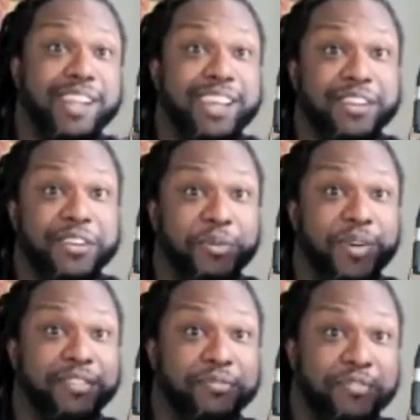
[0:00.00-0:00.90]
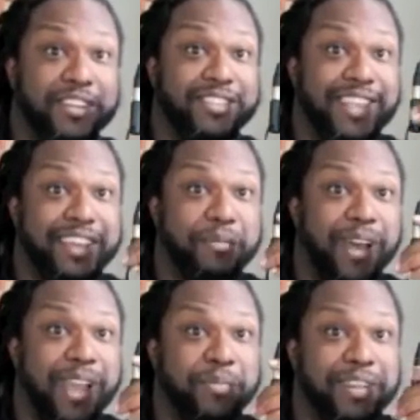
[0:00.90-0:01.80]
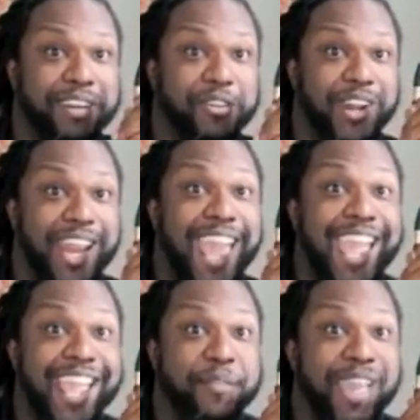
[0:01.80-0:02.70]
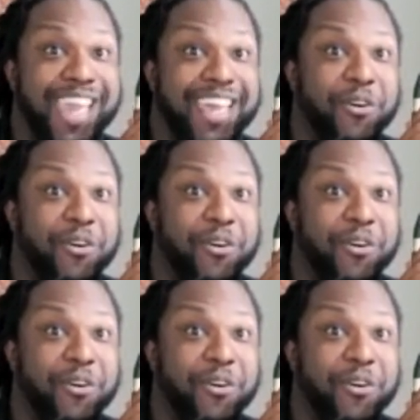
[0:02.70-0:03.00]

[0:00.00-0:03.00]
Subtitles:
in on what feels like it might have been a grenade, man.